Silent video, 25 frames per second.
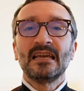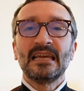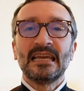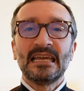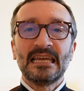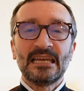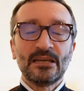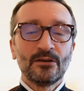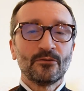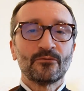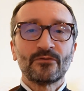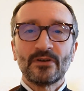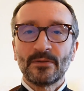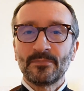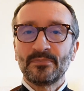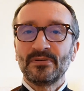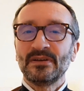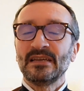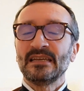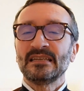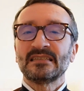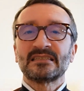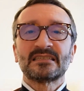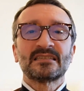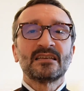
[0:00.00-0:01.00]
hill
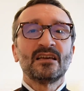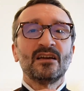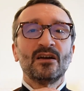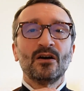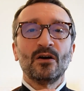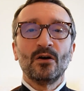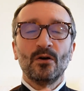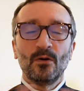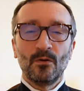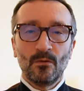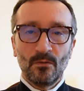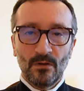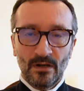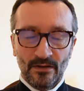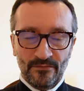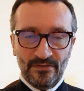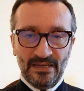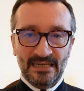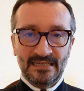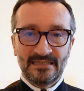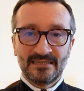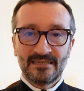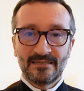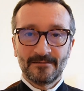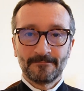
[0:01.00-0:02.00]
repeats, all of
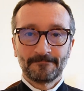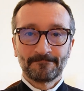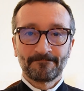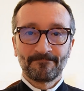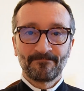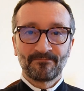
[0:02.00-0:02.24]
it.